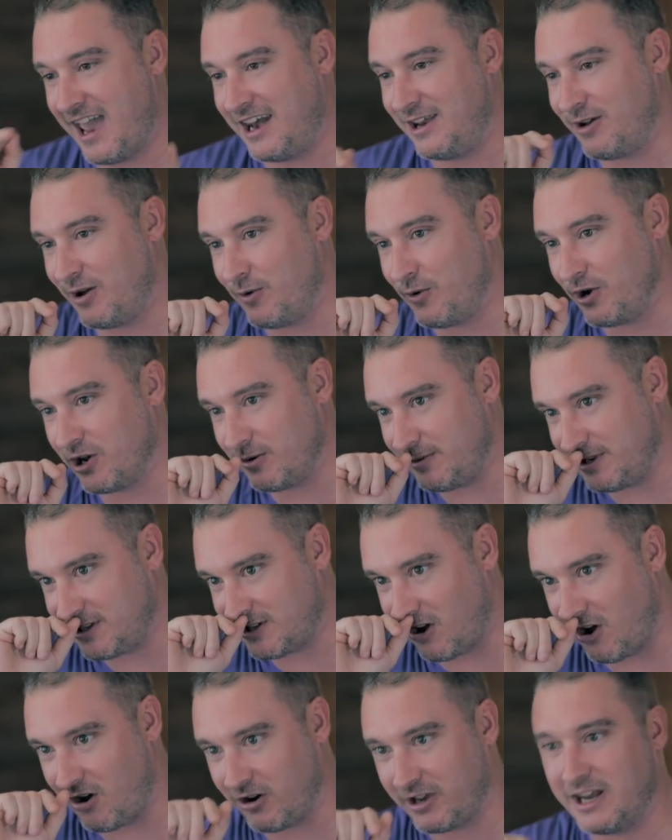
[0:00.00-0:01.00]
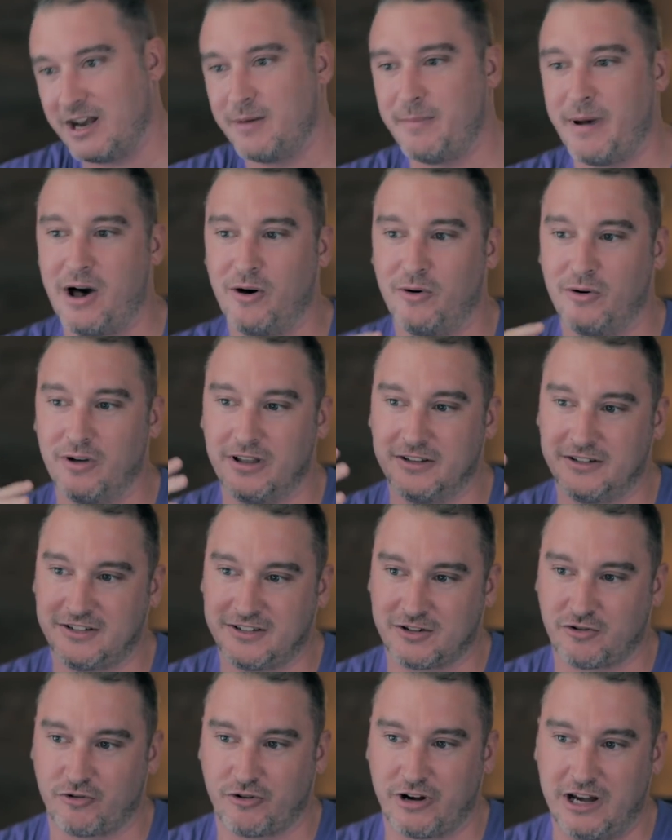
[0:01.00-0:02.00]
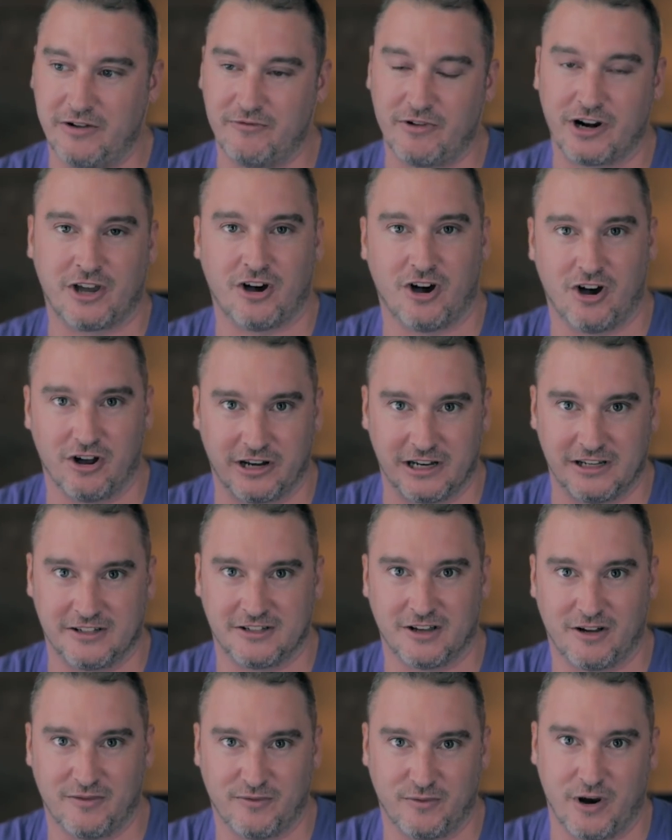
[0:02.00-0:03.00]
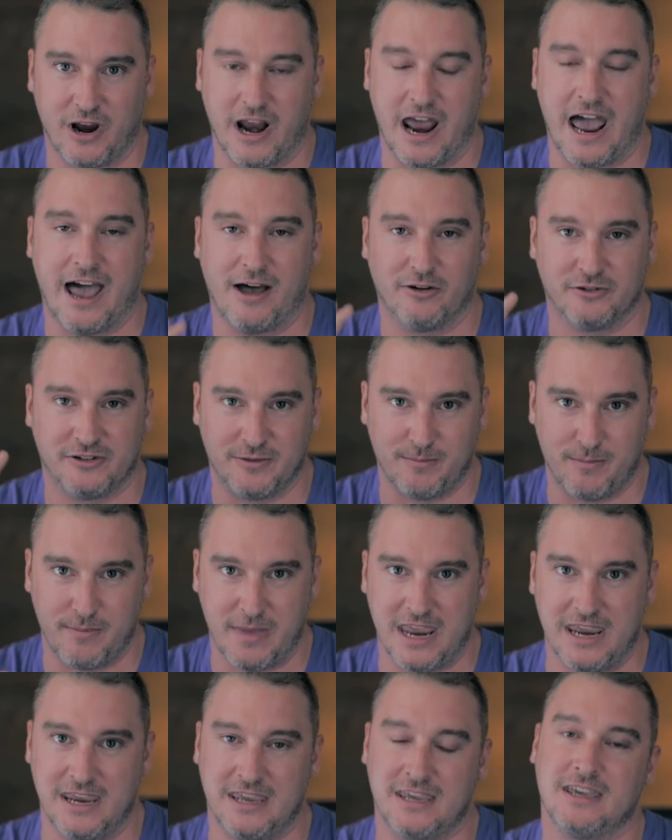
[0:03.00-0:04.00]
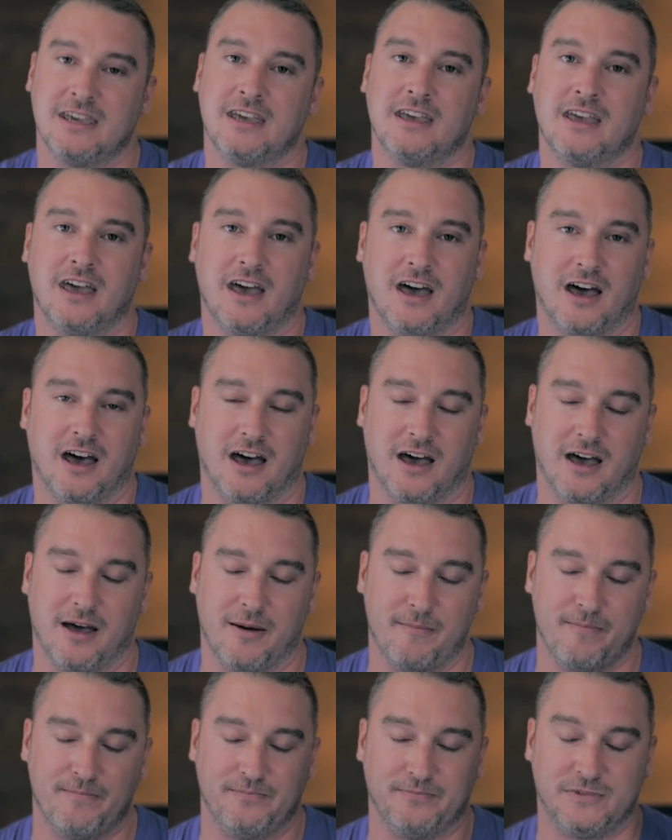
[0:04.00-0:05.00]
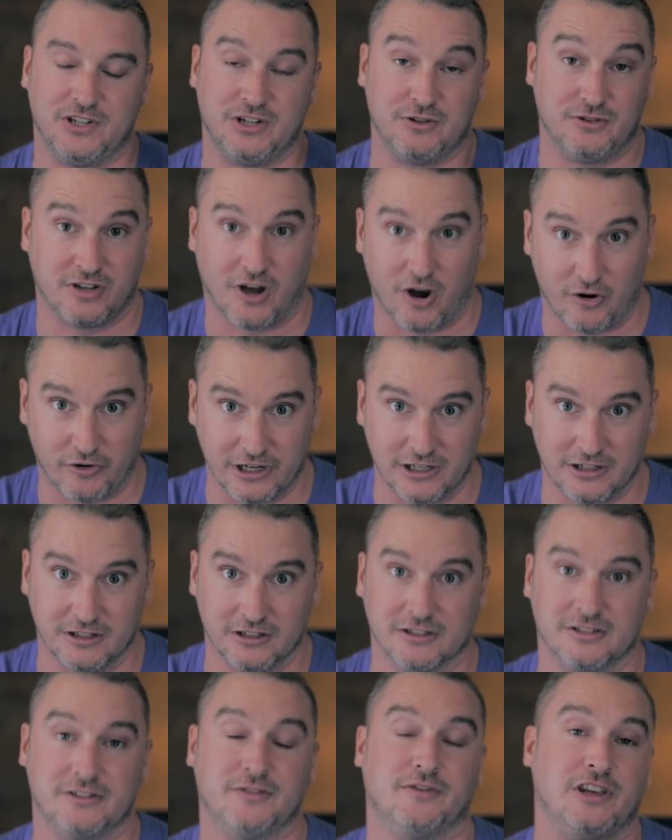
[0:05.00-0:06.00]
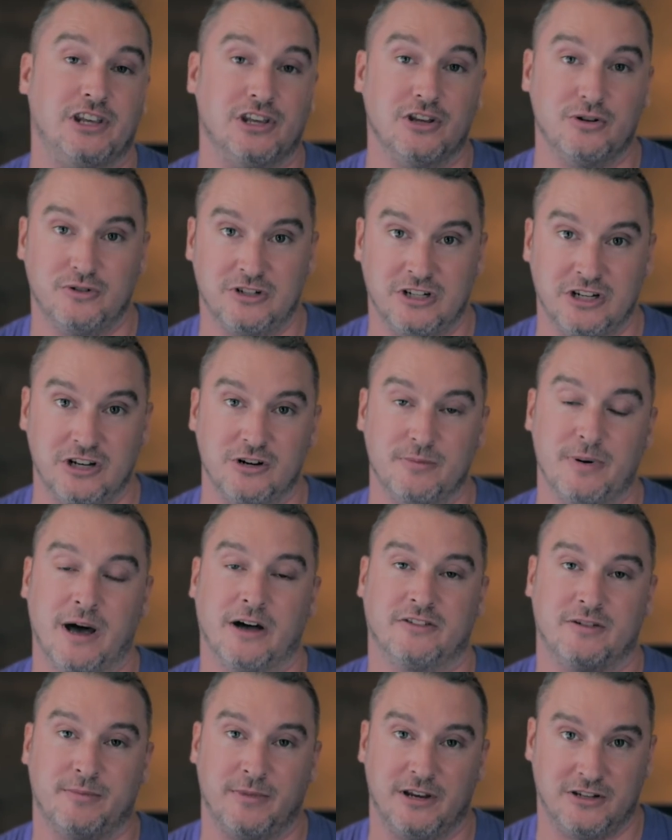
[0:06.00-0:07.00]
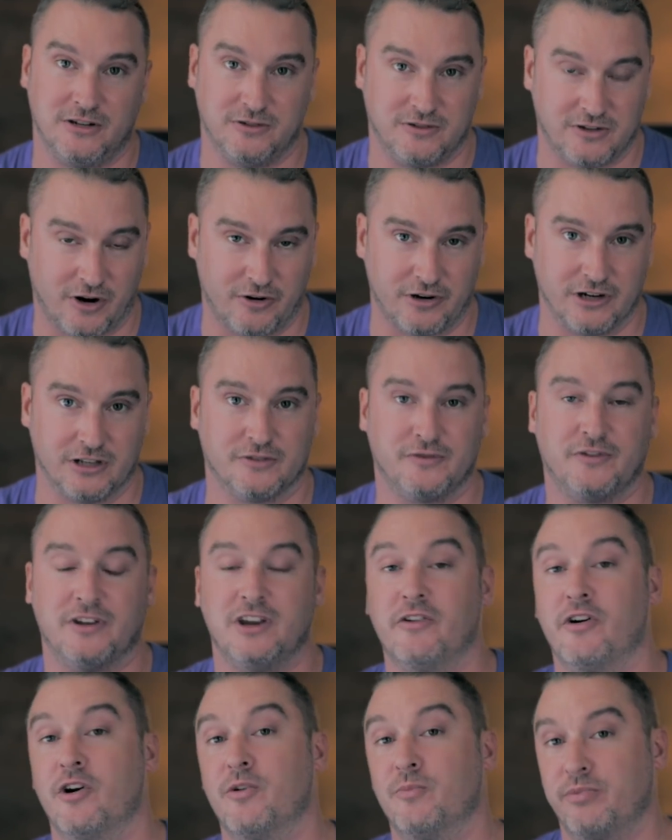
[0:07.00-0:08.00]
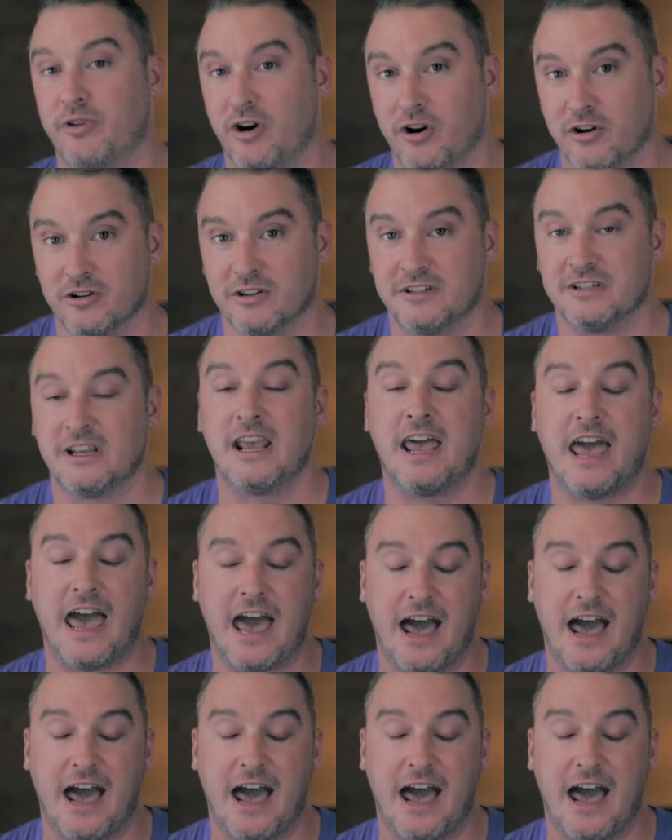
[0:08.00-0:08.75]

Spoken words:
Anyway, we're going to be talking about screen recording software, how to make tutorials for YouTube, how to make tutorials for your own products,